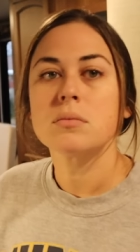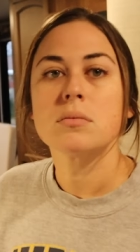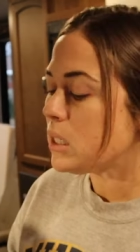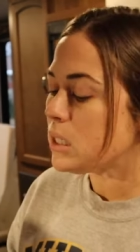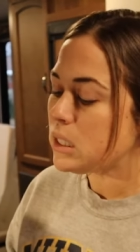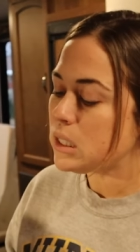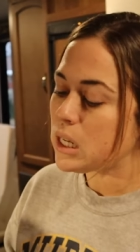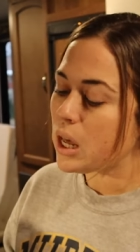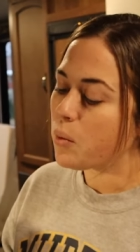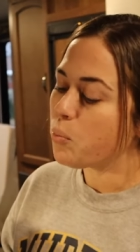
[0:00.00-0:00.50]

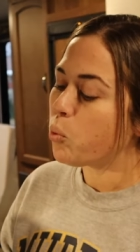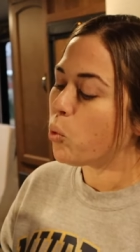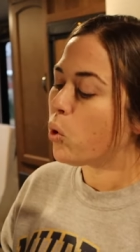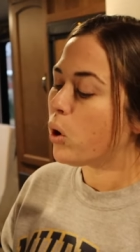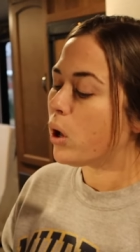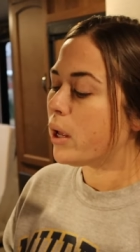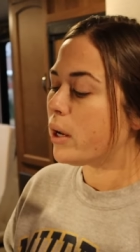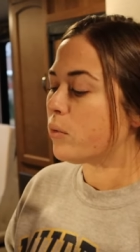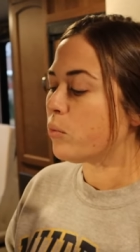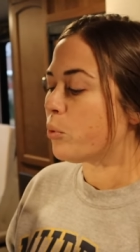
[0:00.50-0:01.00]
Step
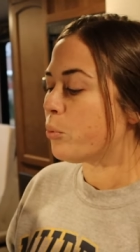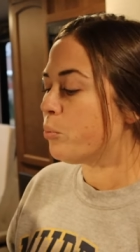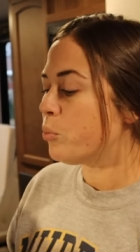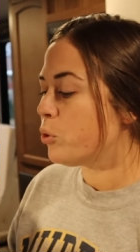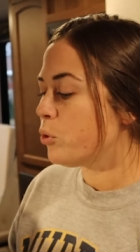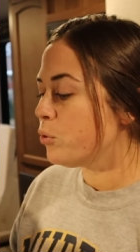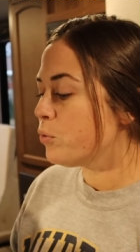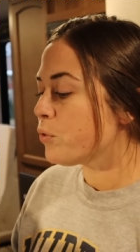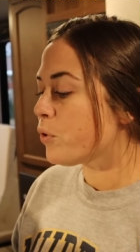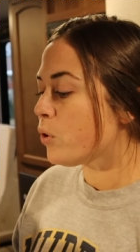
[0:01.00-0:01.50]
one,
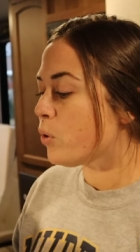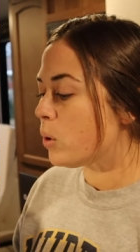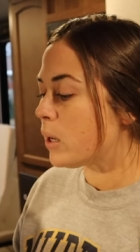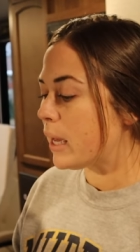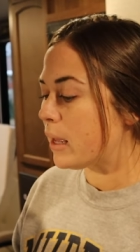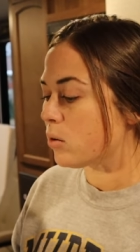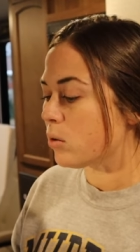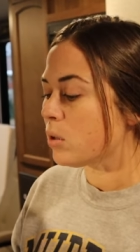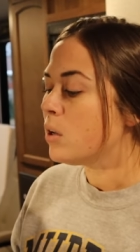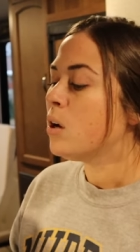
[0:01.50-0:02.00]
remove door
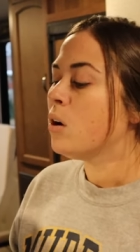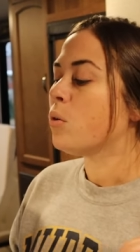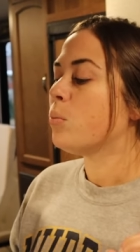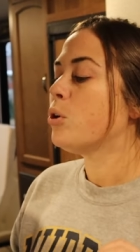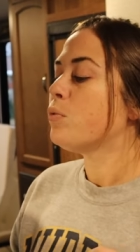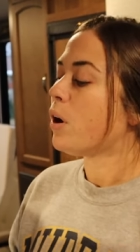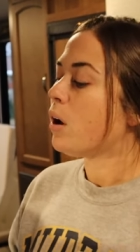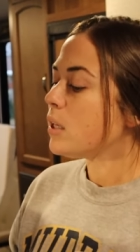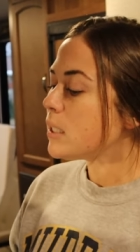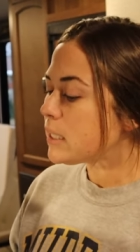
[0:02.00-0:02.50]
handle. Remove
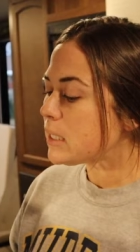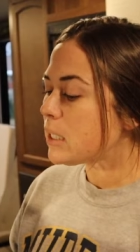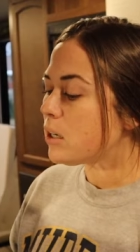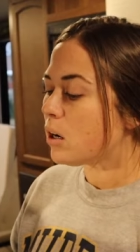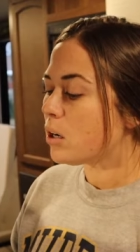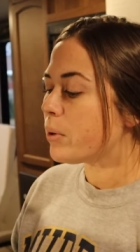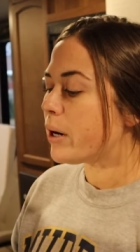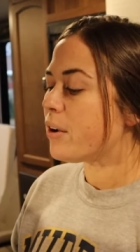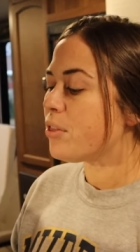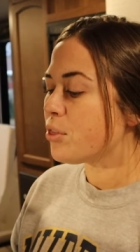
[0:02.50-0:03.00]
all existing
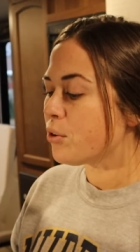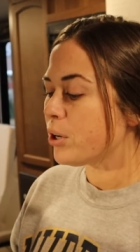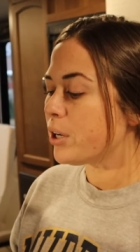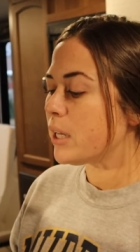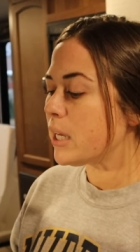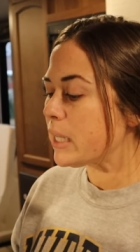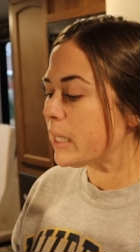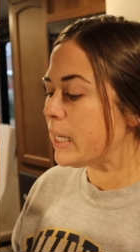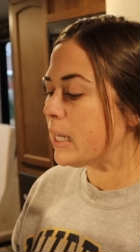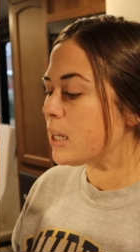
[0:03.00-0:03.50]
hardware and
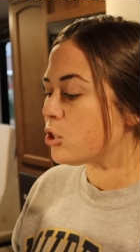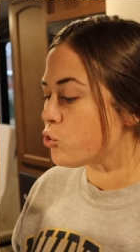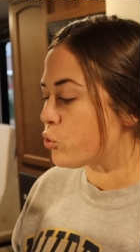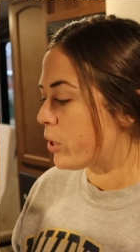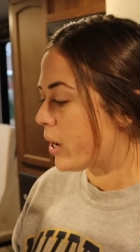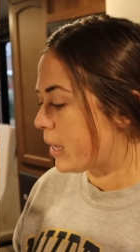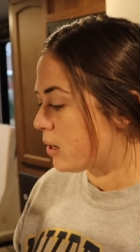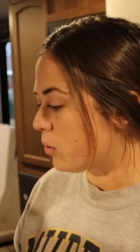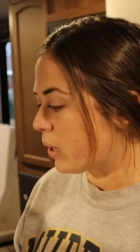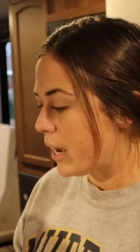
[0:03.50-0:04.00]
thoroughly clean door
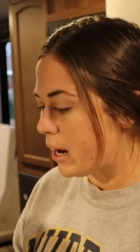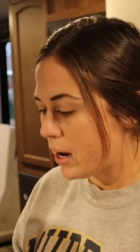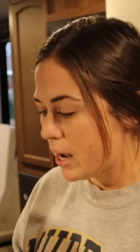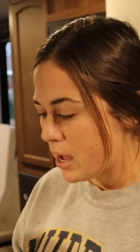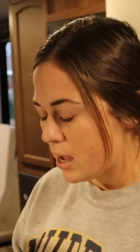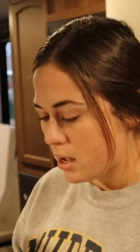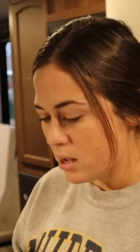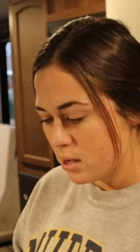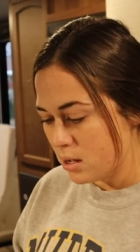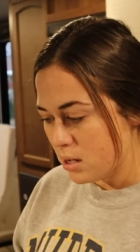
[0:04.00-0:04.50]
handle
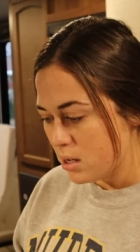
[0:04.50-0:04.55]
area.